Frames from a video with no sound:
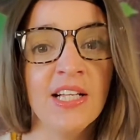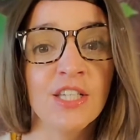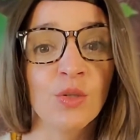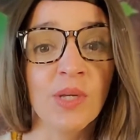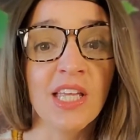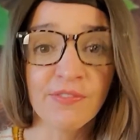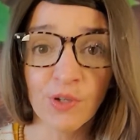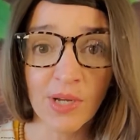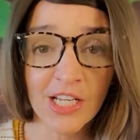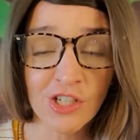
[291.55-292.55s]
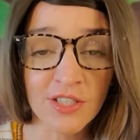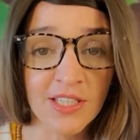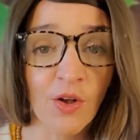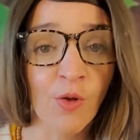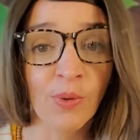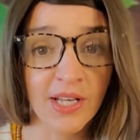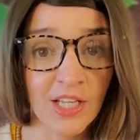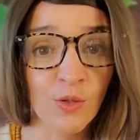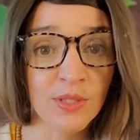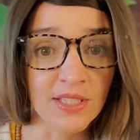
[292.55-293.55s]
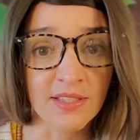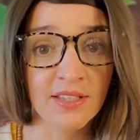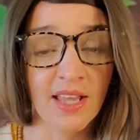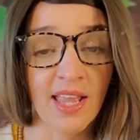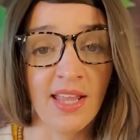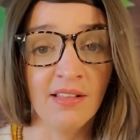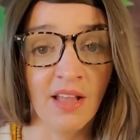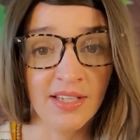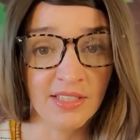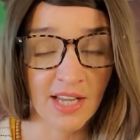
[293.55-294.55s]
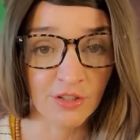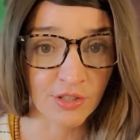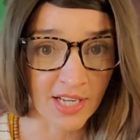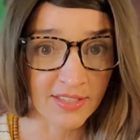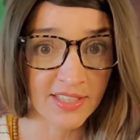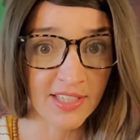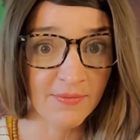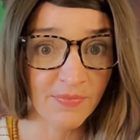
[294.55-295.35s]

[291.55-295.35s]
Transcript: So if your agency already uses a lie detector test